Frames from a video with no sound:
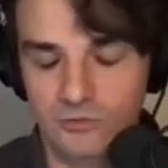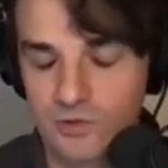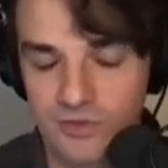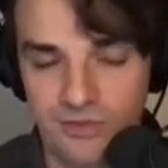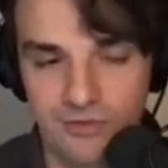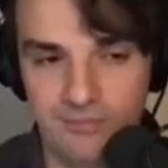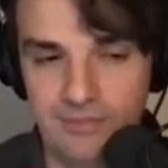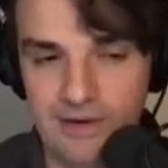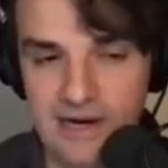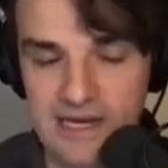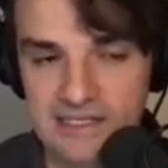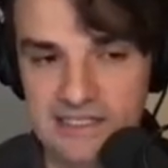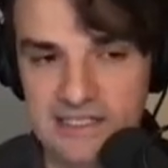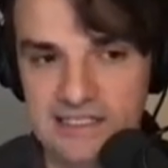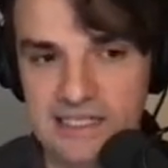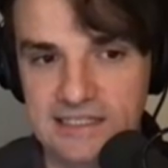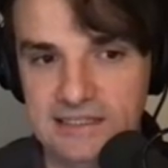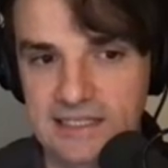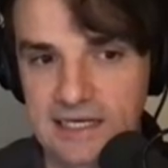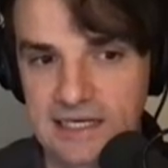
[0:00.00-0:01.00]
with
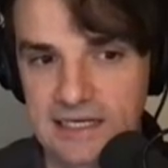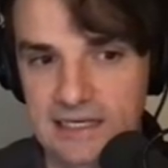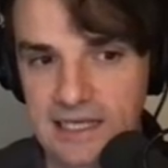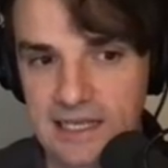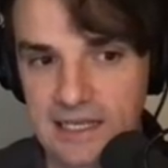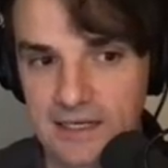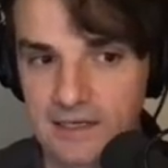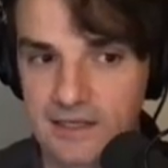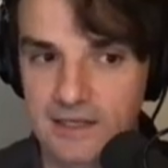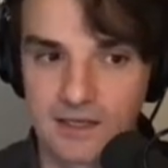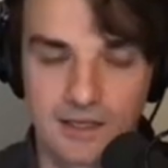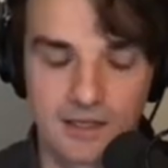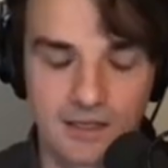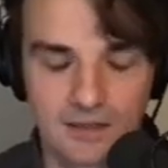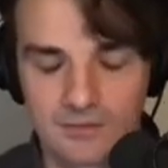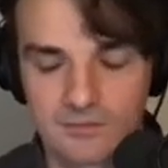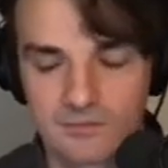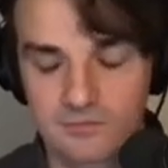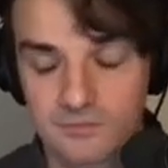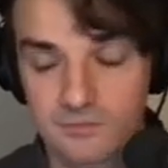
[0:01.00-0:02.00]
braces, and then like
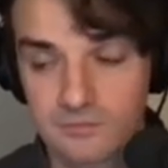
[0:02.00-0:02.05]
uh,